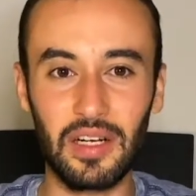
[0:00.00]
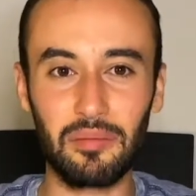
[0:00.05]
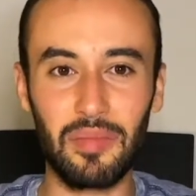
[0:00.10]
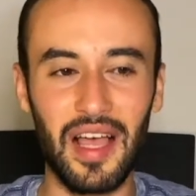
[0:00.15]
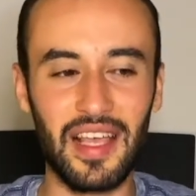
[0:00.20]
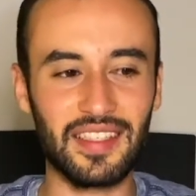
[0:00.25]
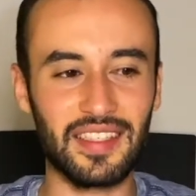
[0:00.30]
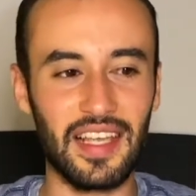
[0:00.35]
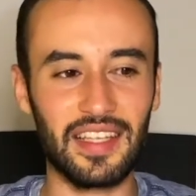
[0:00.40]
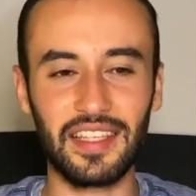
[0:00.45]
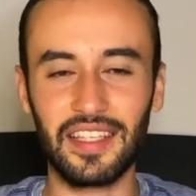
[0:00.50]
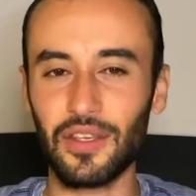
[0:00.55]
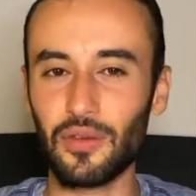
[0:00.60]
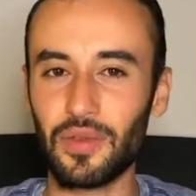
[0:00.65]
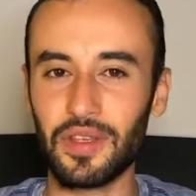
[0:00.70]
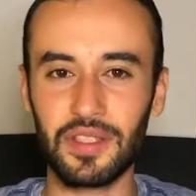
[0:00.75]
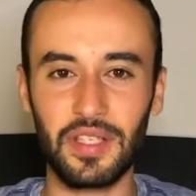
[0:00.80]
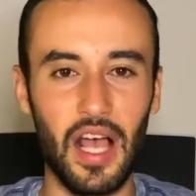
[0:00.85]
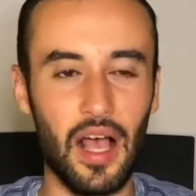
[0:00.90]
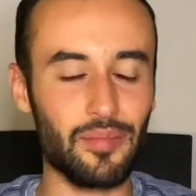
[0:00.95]
by sending you
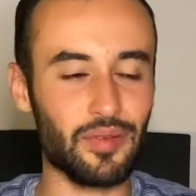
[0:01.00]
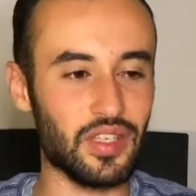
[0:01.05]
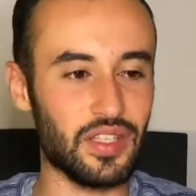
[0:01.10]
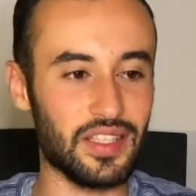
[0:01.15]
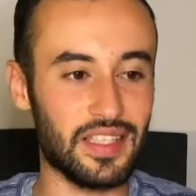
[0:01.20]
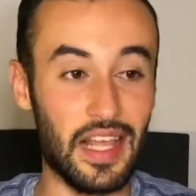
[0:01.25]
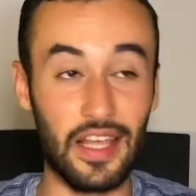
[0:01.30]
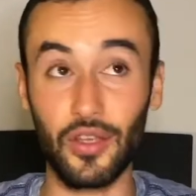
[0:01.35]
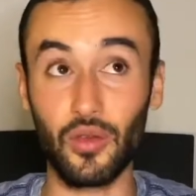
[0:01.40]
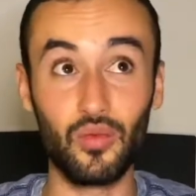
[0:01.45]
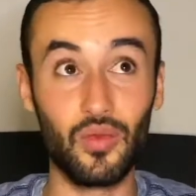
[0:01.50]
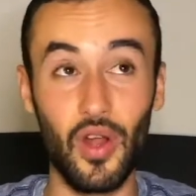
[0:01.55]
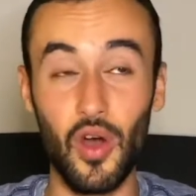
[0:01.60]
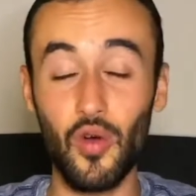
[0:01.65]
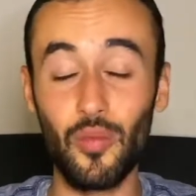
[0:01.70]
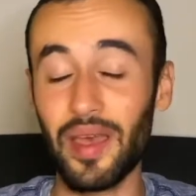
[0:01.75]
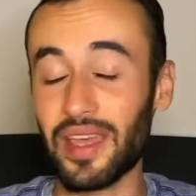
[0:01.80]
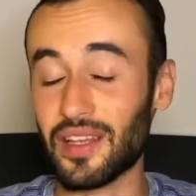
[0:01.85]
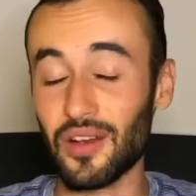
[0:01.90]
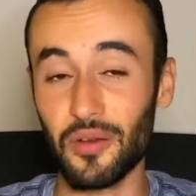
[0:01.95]
these options that you know
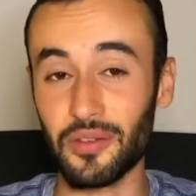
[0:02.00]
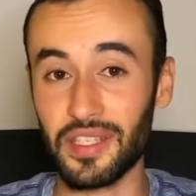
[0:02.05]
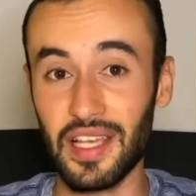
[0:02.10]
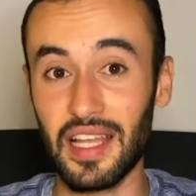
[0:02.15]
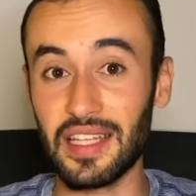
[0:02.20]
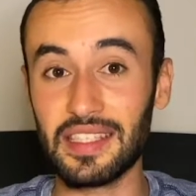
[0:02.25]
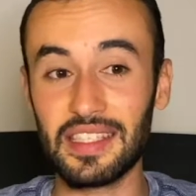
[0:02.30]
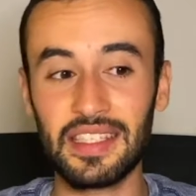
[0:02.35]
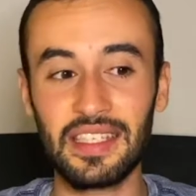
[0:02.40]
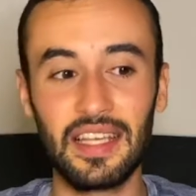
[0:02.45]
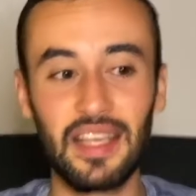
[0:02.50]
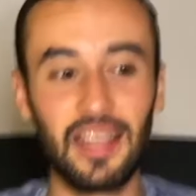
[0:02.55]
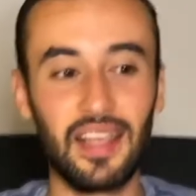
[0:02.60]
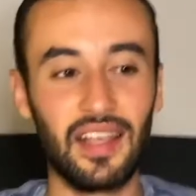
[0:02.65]
make no sense,